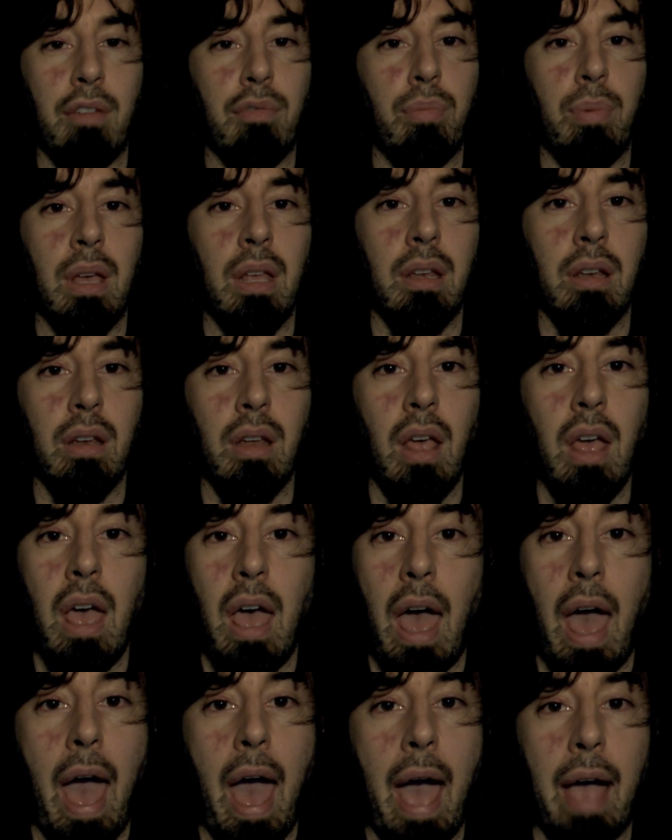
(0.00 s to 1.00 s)
have been
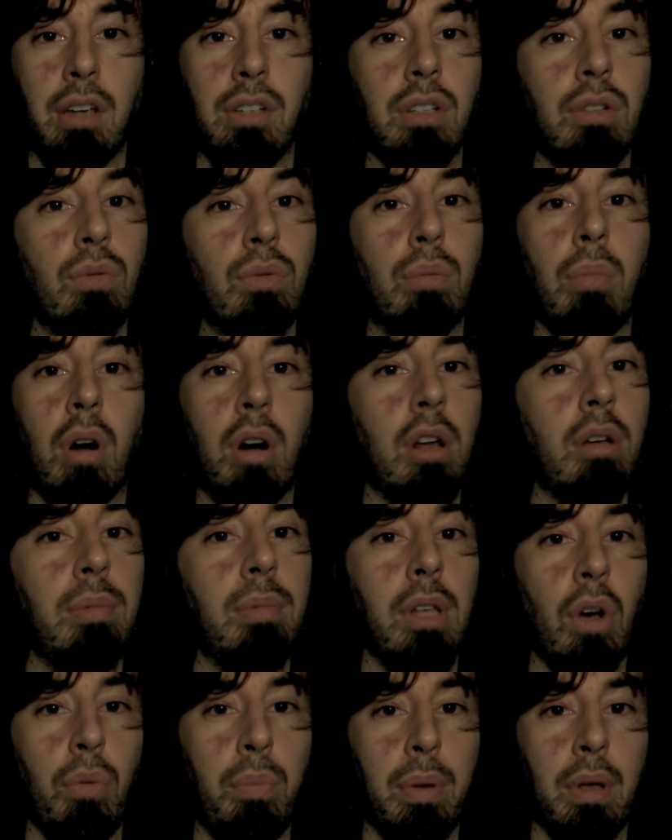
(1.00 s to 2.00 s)
actually
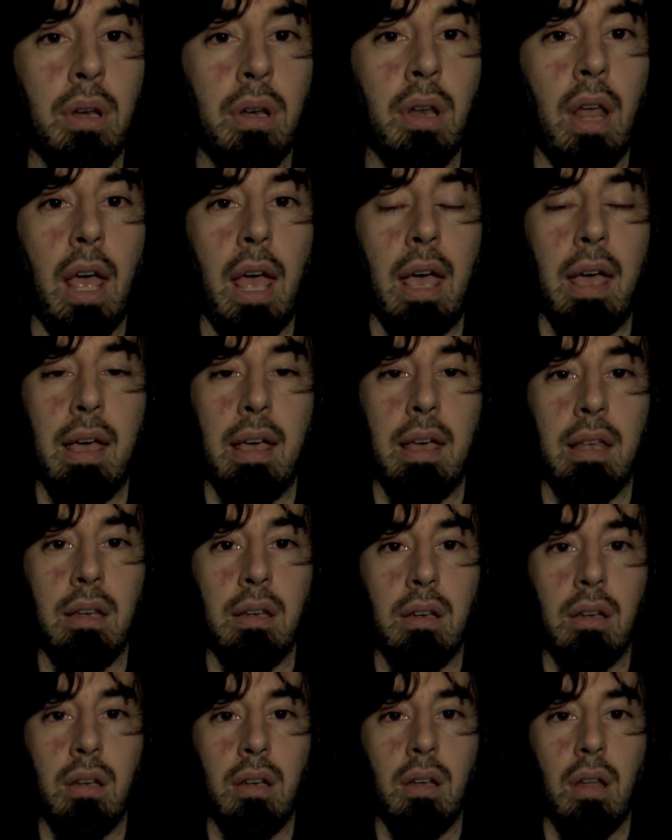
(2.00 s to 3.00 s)
remarkably open
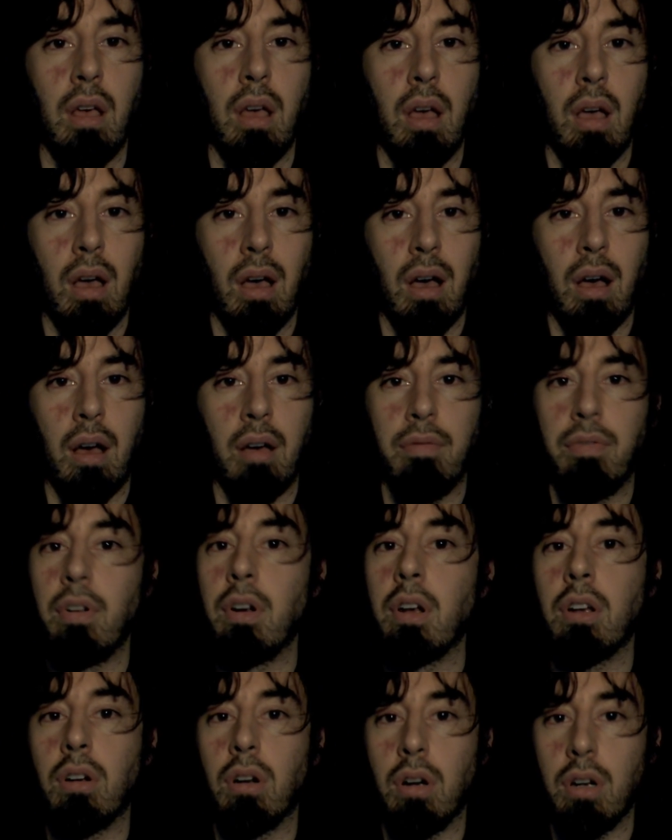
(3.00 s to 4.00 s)
and uh, very
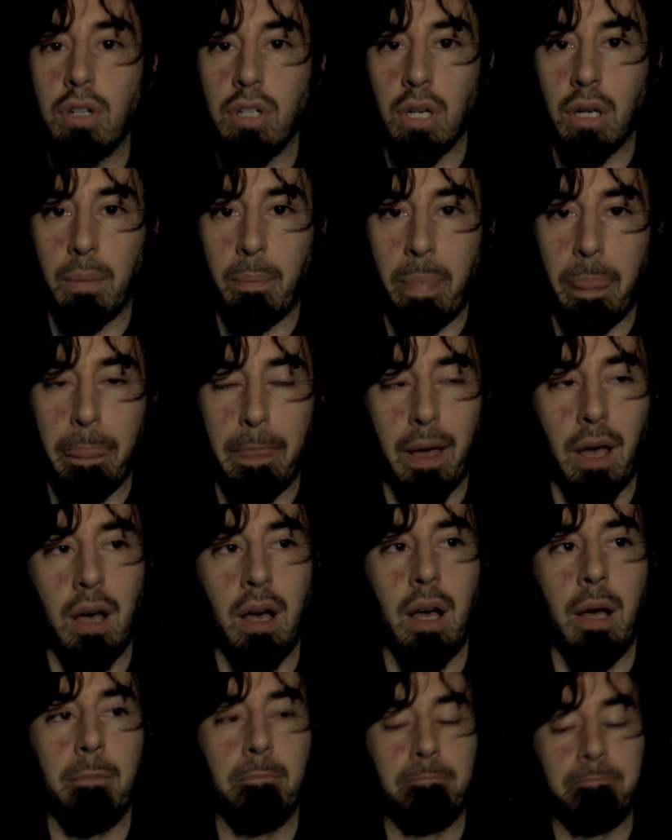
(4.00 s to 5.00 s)
encouraging.
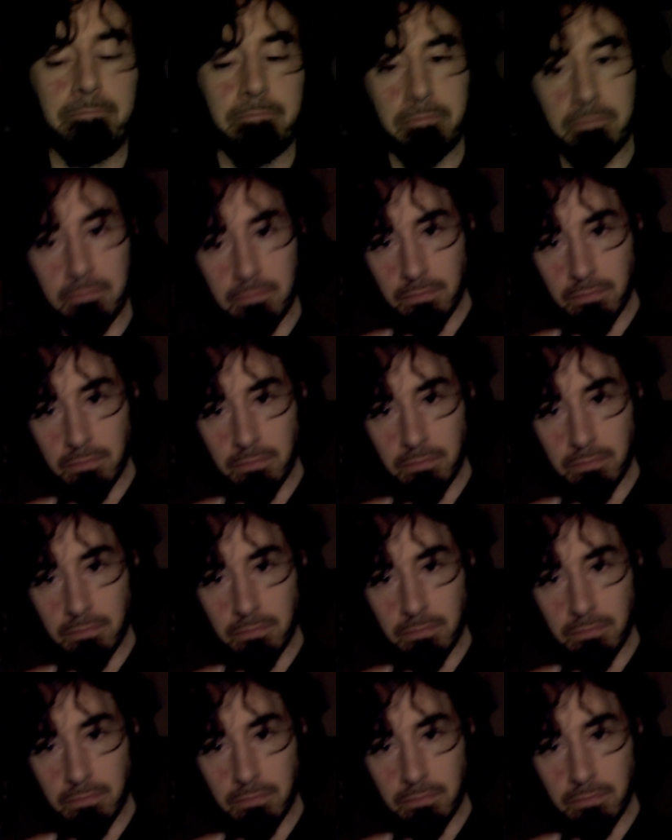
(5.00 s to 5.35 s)
Um,